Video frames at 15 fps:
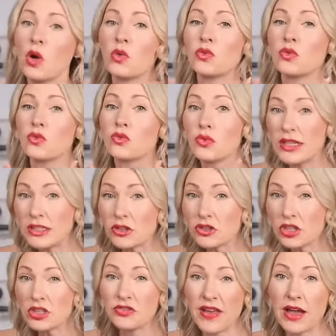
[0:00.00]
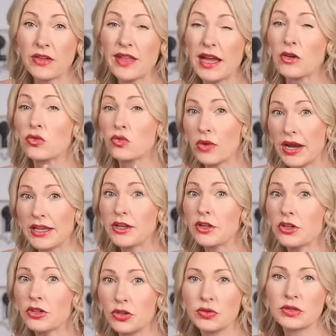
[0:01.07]
So, research has found that
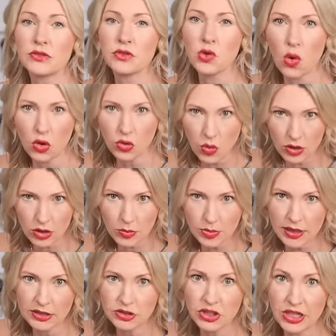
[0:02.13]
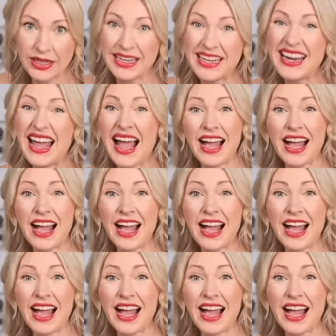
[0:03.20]
regular use of cold water plunging can